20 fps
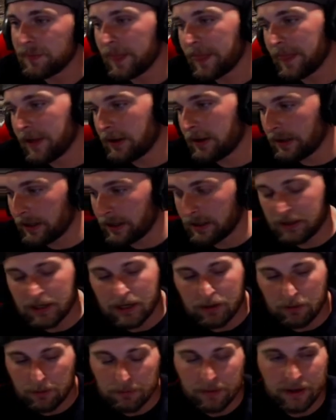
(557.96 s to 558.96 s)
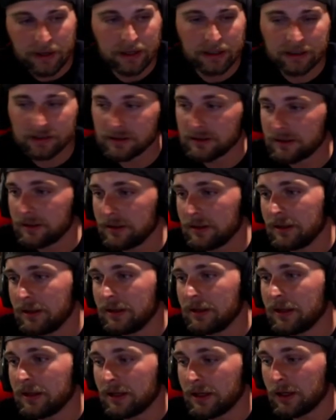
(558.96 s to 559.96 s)
Alright, now we're back.
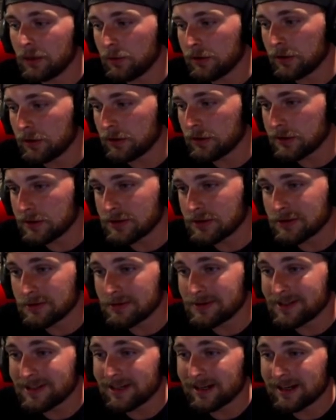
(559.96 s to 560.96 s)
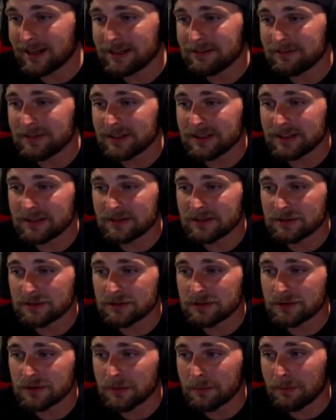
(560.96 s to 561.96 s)
And we are going to dive
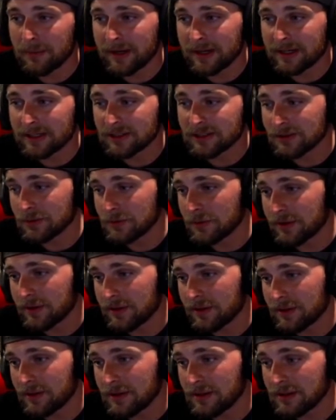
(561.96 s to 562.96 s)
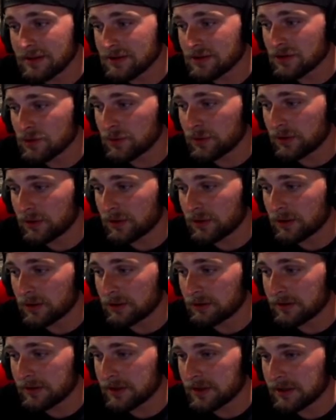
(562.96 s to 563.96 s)
into a match with the Super
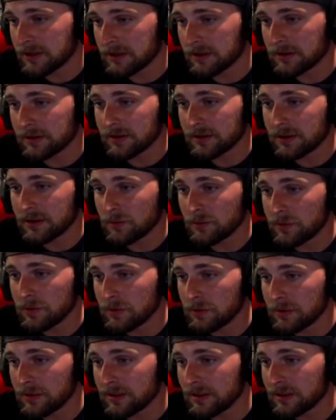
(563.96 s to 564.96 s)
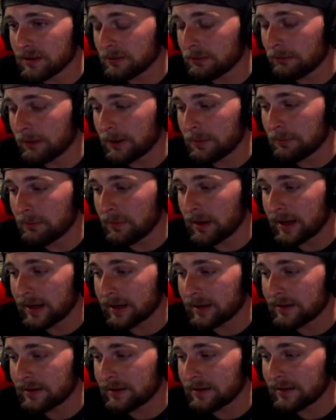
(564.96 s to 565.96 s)
Conqueror here. And then we will get right
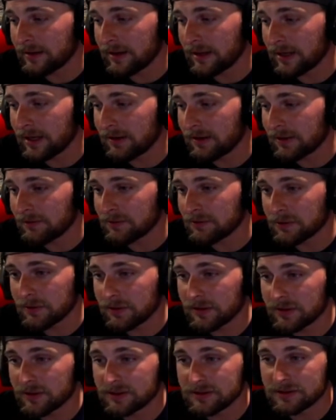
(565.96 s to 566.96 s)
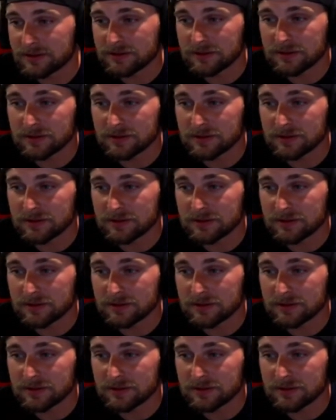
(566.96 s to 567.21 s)
back after this.